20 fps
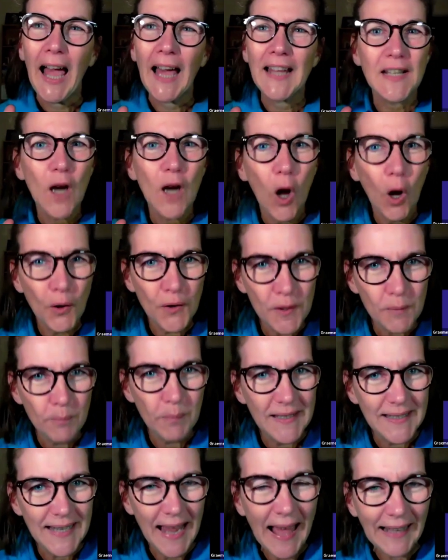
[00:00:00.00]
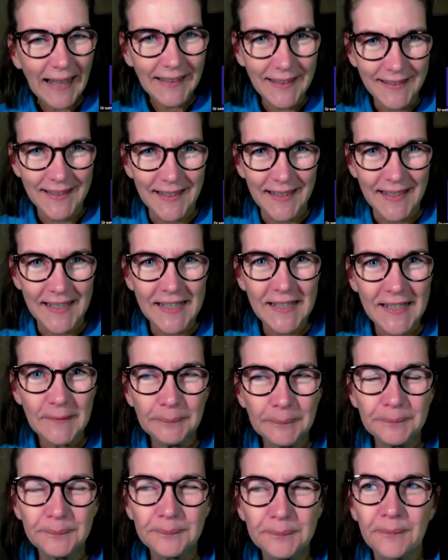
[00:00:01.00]
And in
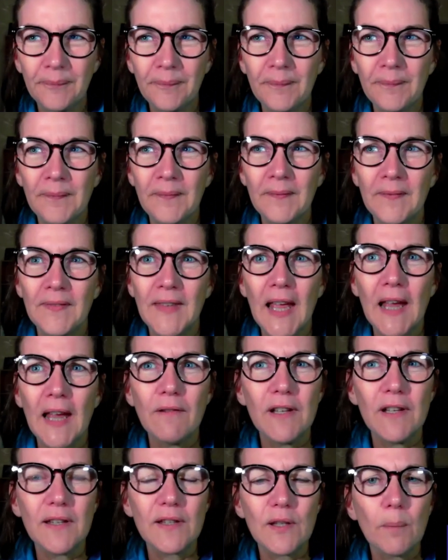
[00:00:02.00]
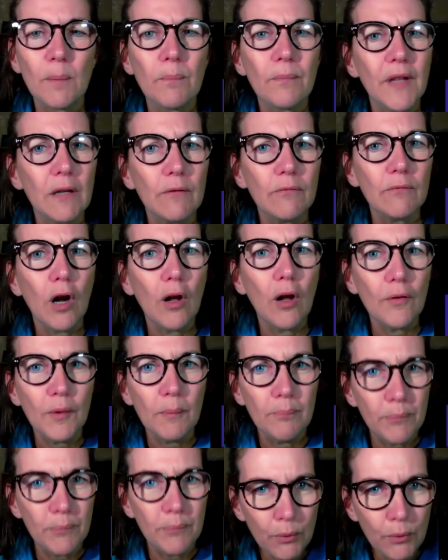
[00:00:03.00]
hospitality, there is something
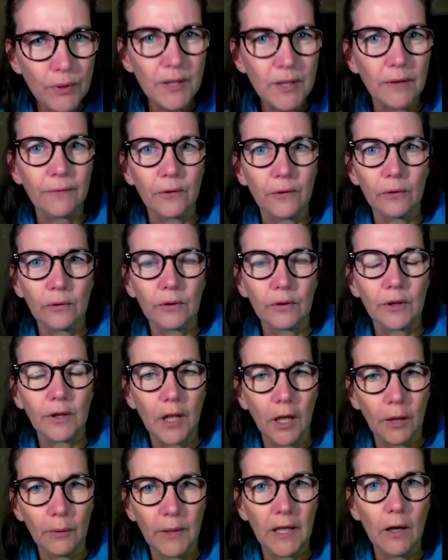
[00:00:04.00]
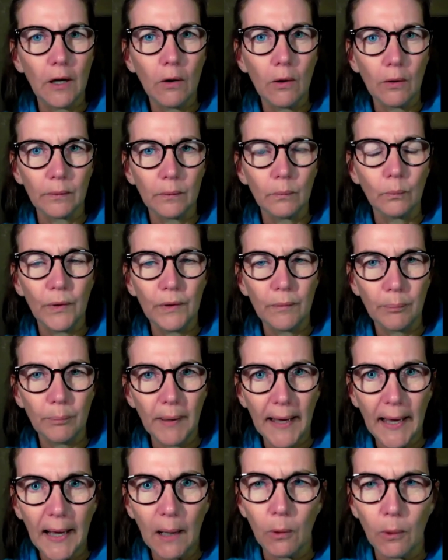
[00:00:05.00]
rather beautiful going on
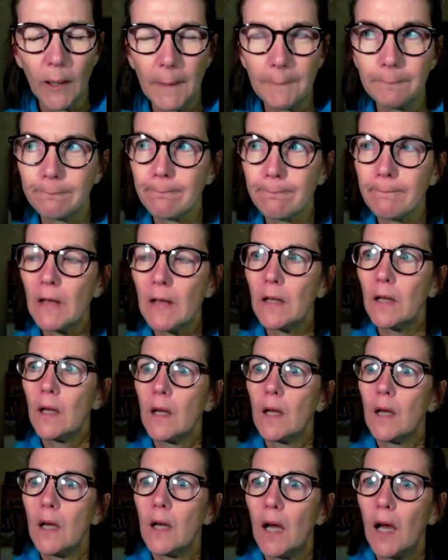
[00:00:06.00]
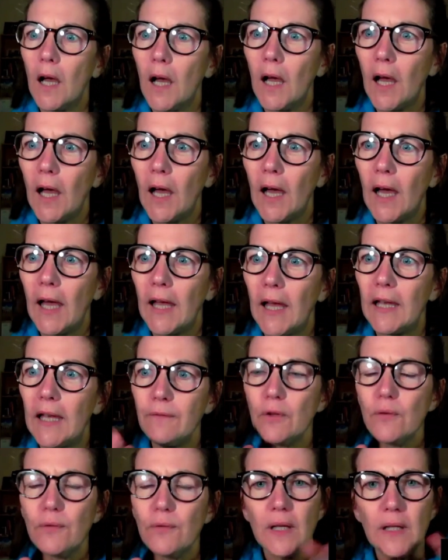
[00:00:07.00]
with power.
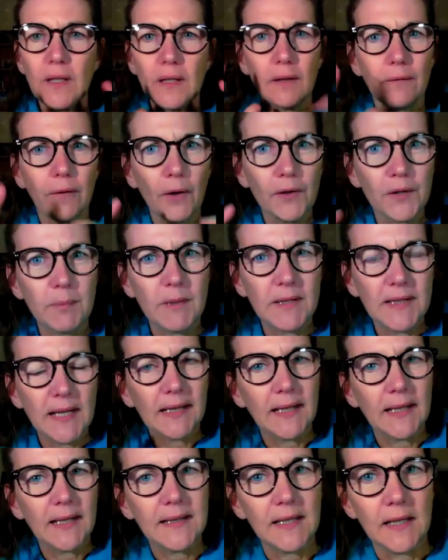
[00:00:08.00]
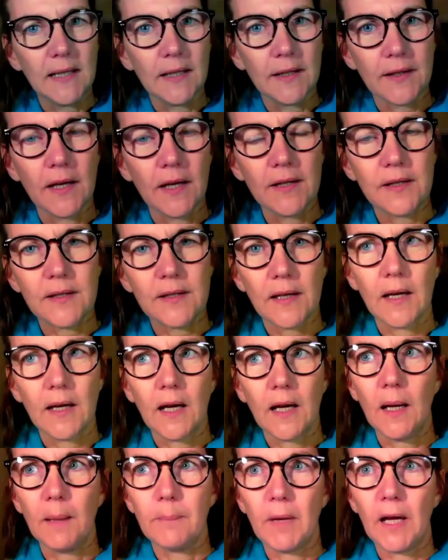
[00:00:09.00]
If you think of hospitality as, as
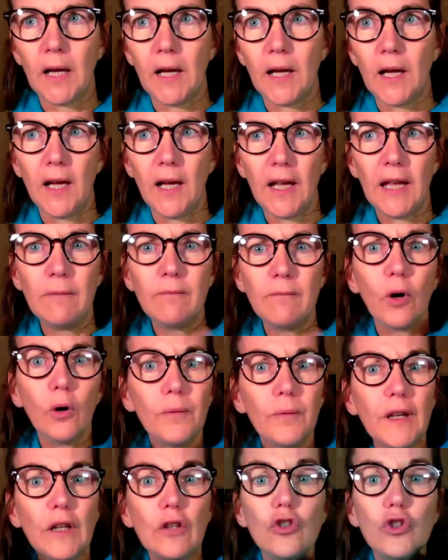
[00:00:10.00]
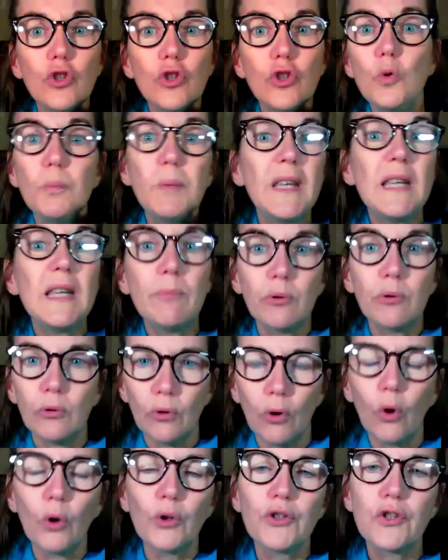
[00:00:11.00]
um, uh, involving two
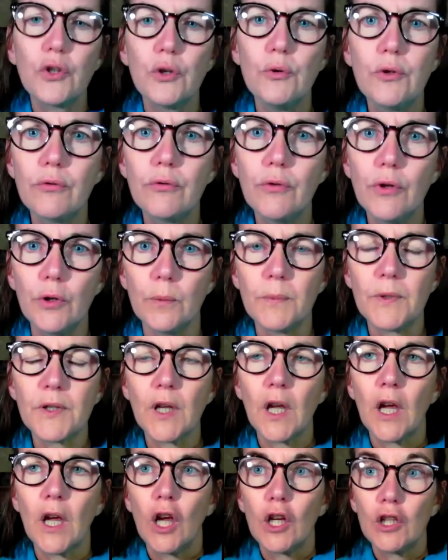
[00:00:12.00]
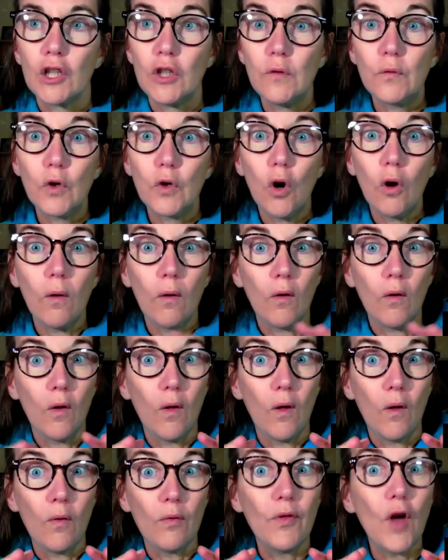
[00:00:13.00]
people or two groups, you've got
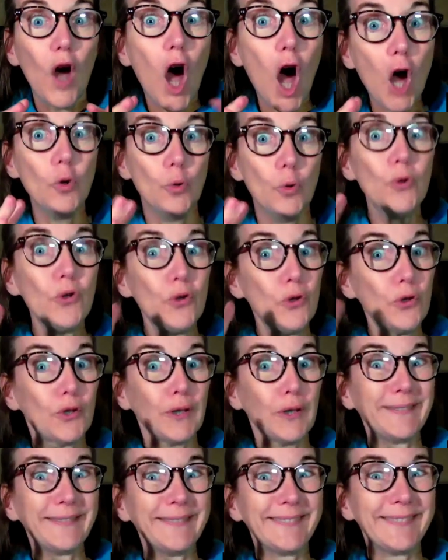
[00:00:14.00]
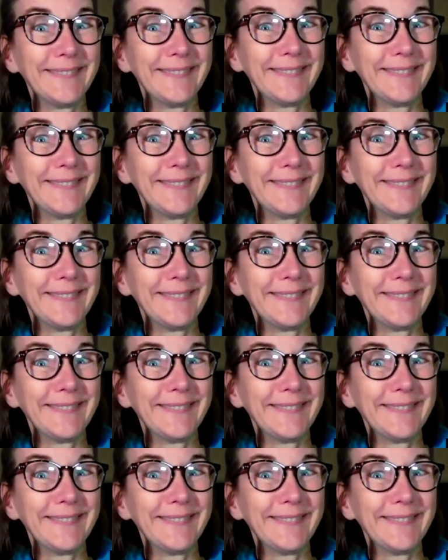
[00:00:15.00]
the host